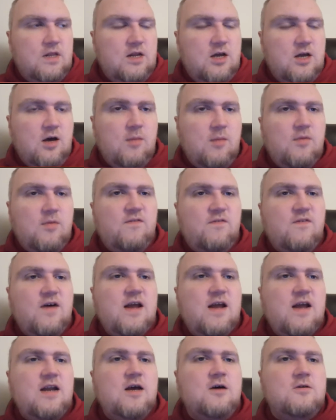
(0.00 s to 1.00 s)
come to
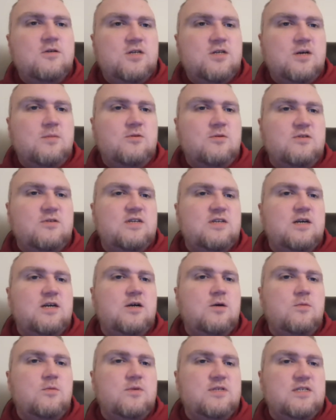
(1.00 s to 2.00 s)
find out double
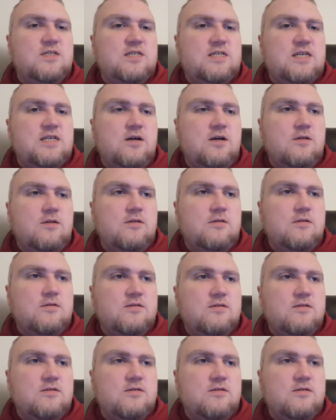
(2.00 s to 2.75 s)
Sarah was to tell